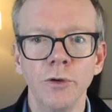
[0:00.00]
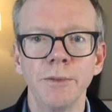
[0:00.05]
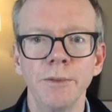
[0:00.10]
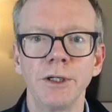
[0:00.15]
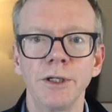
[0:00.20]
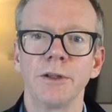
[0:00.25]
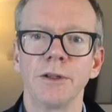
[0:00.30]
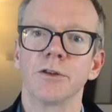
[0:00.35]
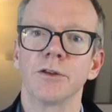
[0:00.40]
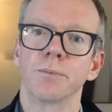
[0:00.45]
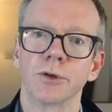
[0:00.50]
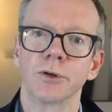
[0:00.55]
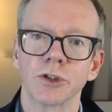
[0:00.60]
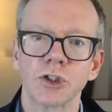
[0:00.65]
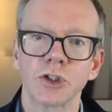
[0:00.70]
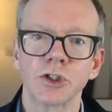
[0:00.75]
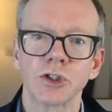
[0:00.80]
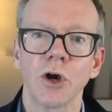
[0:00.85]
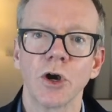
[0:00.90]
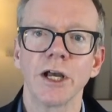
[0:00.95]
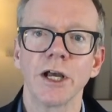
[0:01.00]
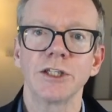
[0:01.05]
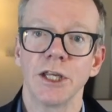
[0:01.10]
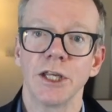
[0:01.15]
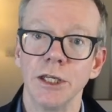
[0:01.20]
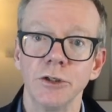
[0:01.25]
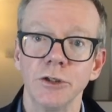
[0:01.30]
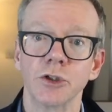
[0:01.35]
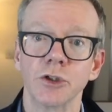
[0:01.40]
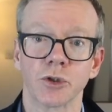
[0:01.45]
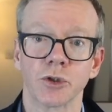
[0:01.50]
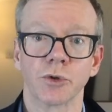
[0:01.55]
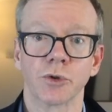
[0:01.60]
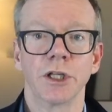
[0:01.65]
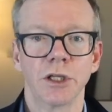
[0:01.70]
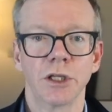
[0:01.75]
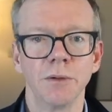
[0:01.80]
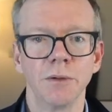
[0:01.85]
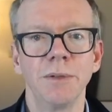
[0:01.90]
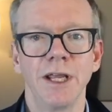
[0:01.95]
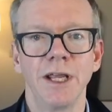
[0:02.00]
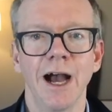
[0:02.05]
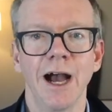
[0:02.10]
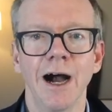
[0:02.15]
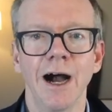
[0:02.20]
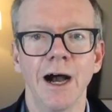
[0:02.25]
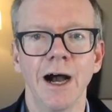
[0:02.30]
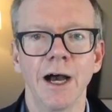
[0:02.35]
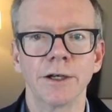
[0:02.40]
the precise industry can be hard.